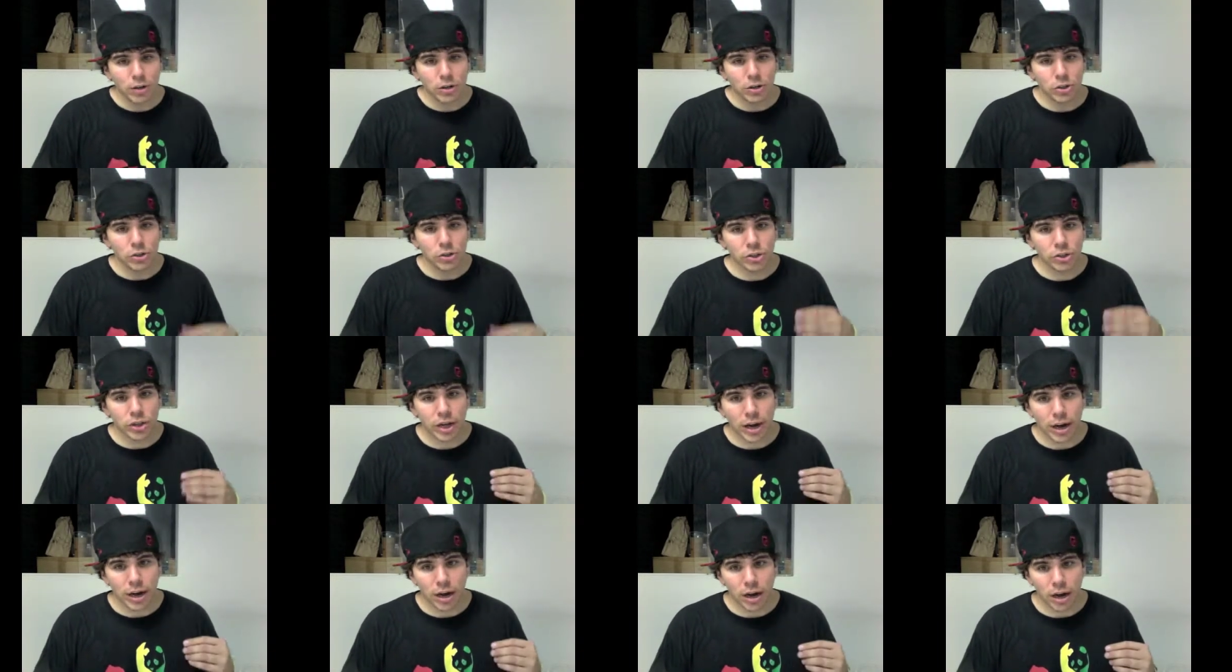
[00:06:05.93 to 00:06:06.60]
You
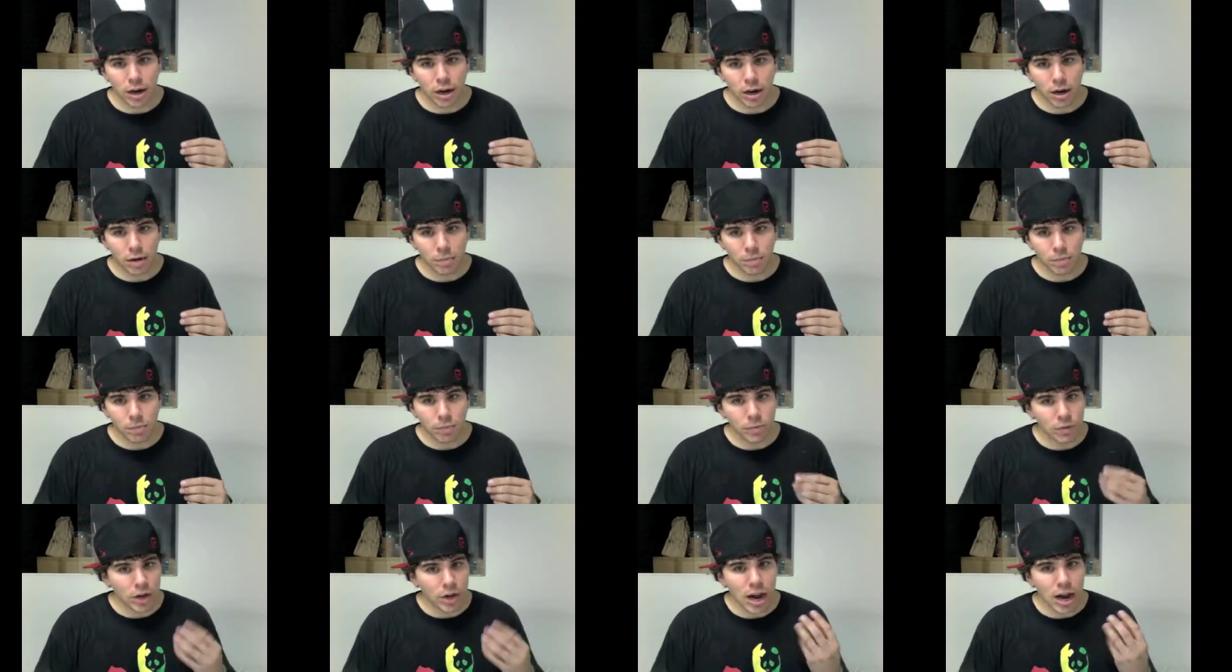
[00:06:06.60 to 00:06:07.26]
say,
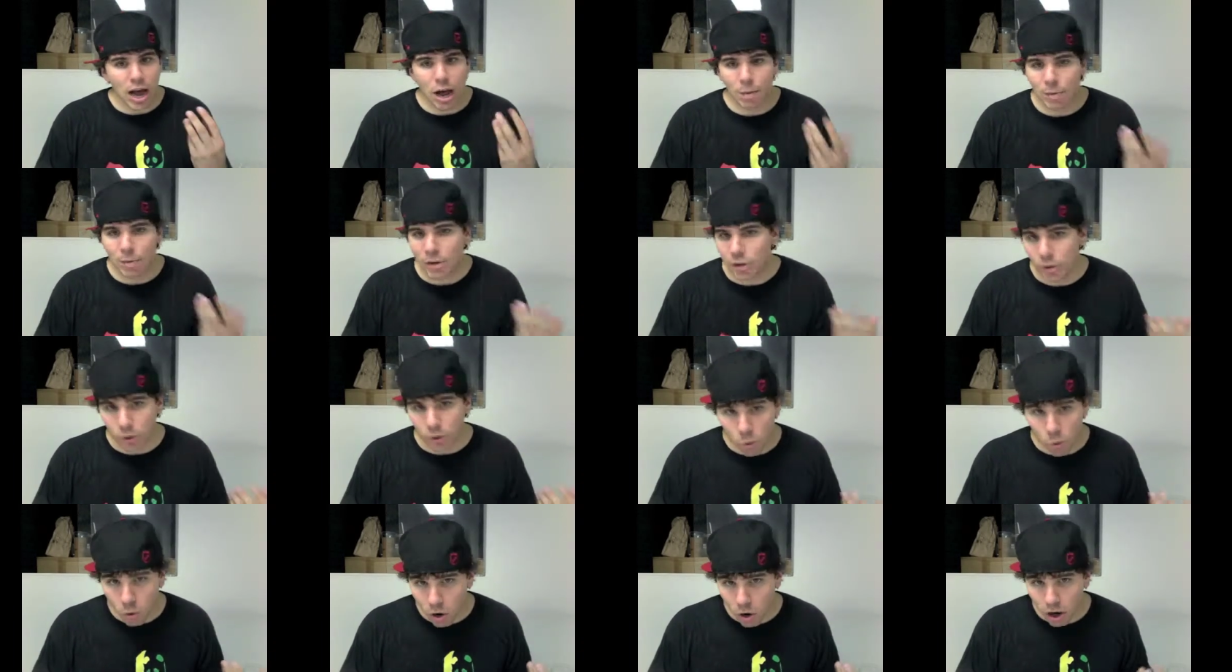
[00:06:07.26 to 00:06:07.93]
not how many do
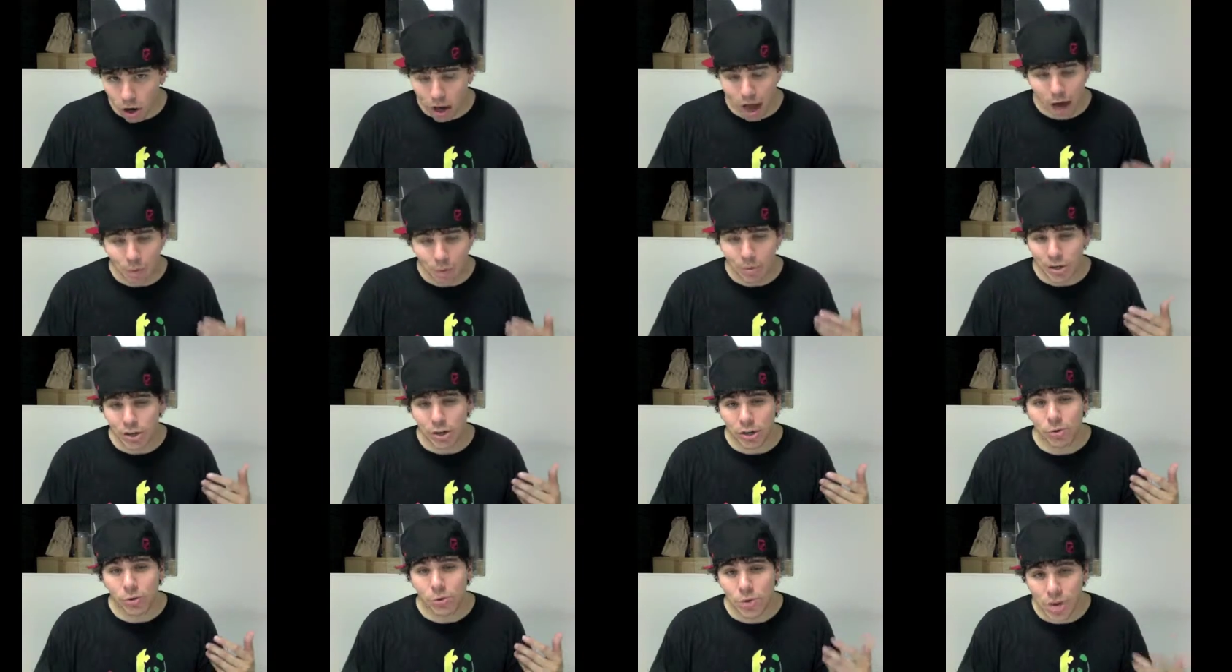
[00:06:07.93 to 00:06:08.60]
you want, how many
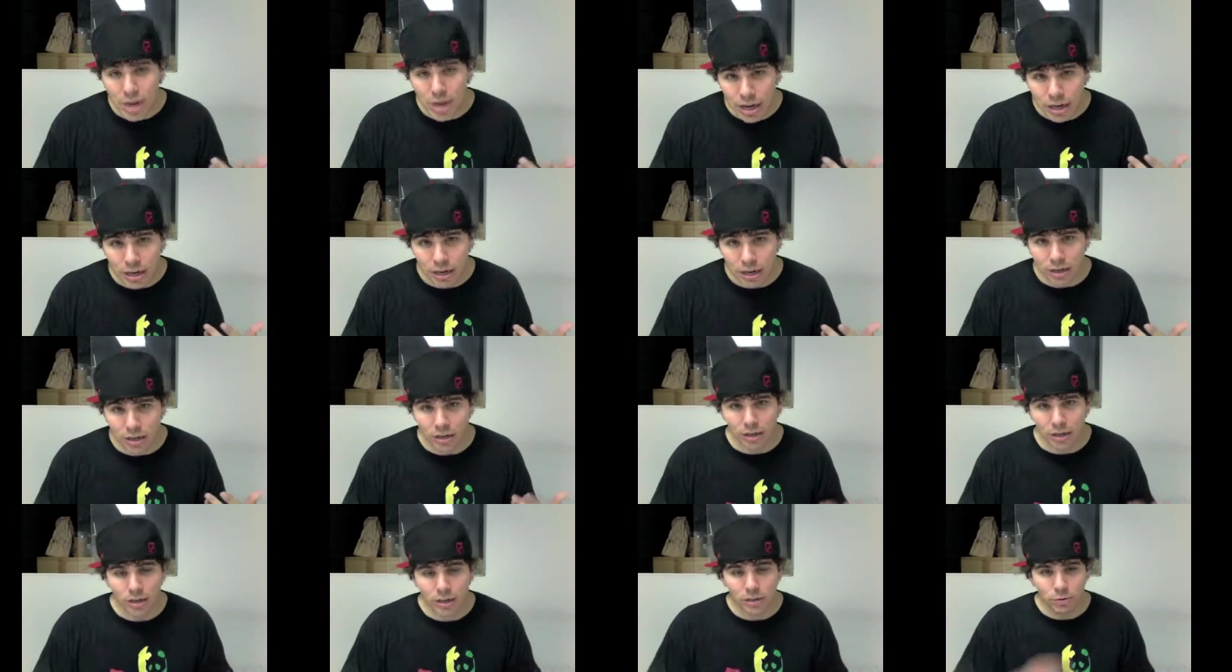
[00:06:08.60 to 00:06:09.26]
do you
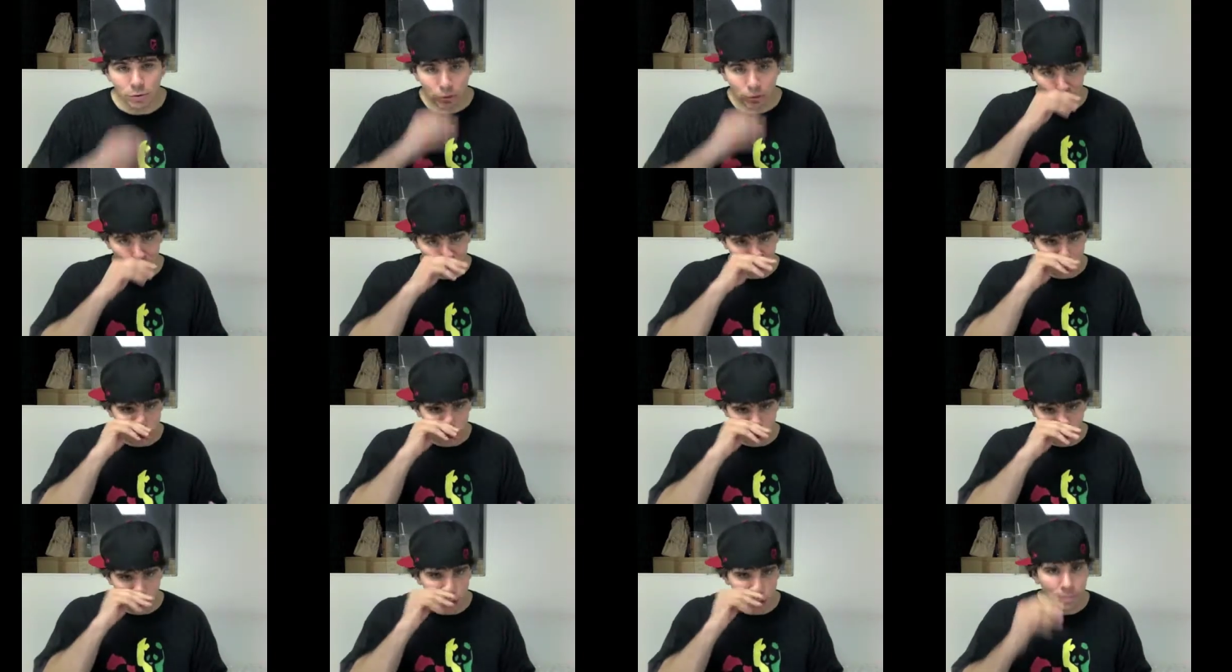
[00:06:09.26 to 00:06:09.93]
need is what you say.
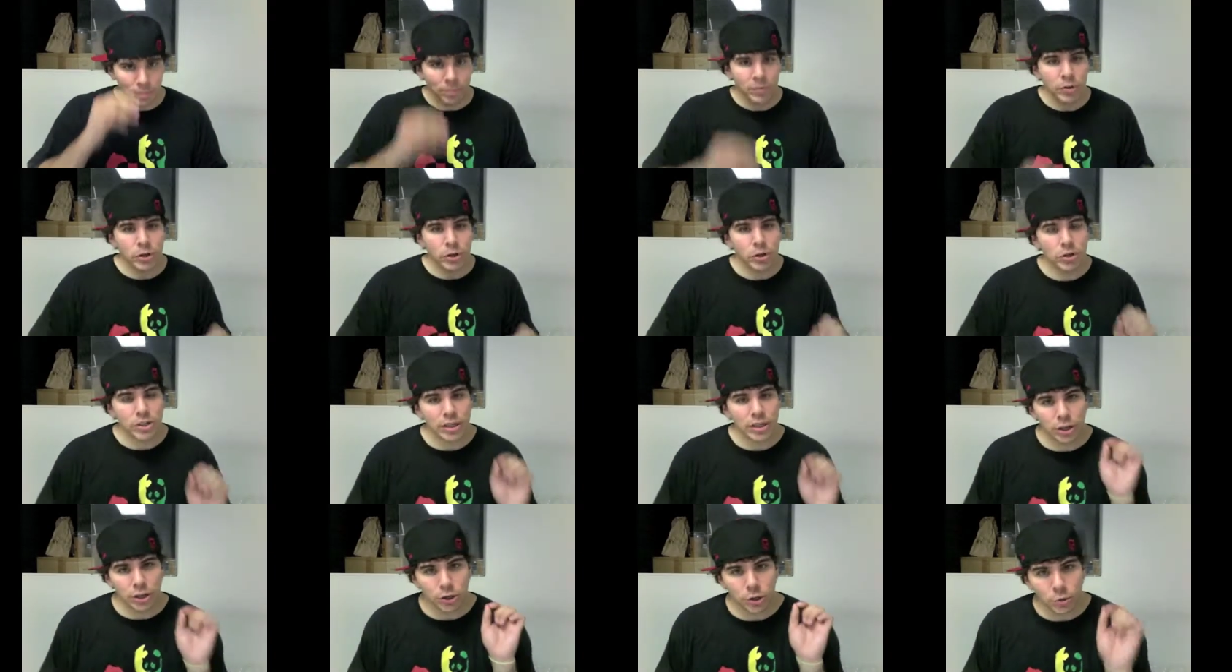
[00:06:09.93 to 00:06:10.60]
Or you
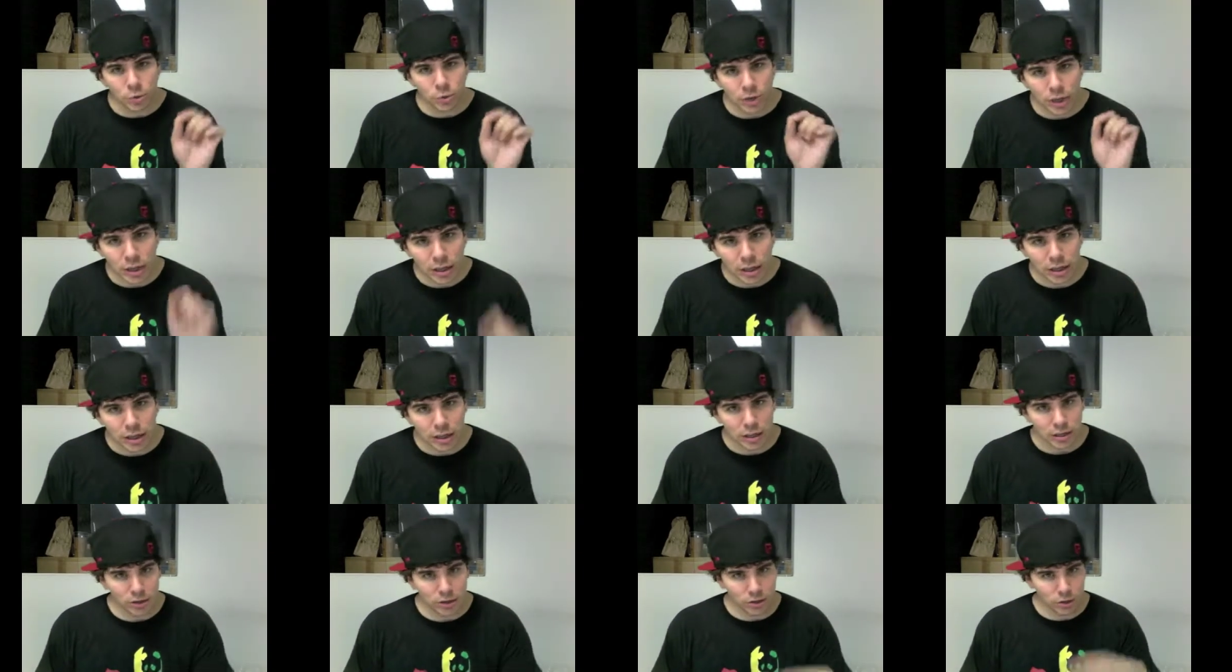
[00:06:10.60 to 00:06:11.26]
say, you need
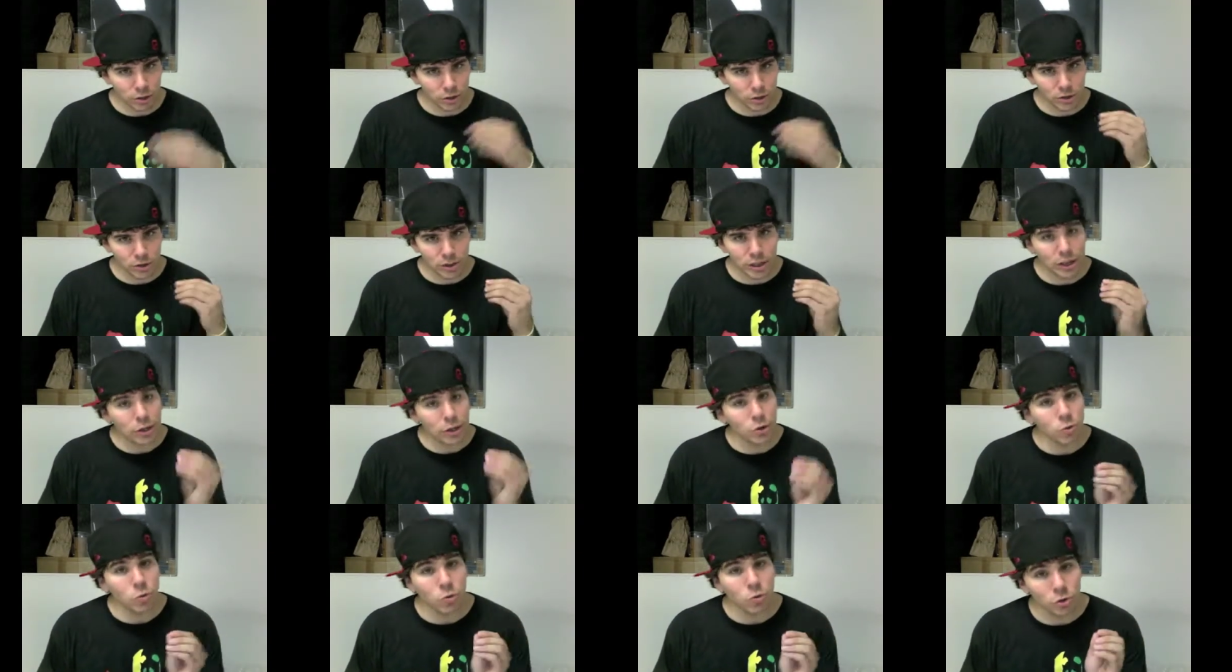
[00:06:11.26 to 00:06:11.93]
these. You don't say
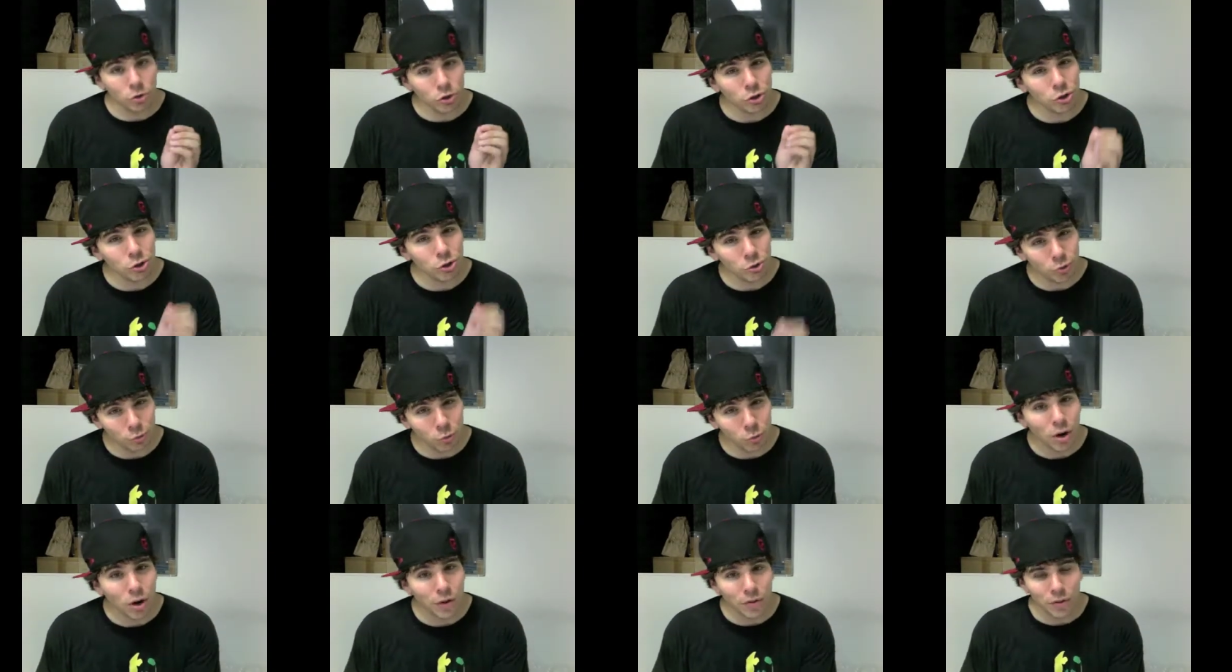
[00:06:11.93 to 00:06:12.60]
you
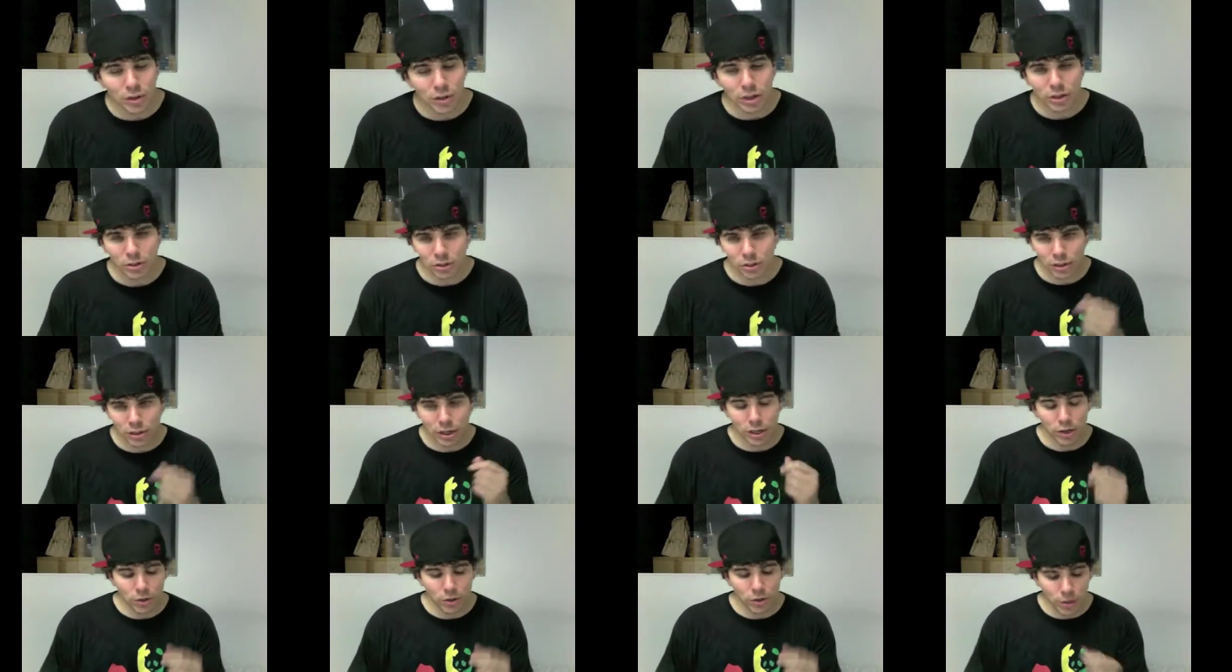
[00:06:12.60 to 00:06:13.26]
want these. You say you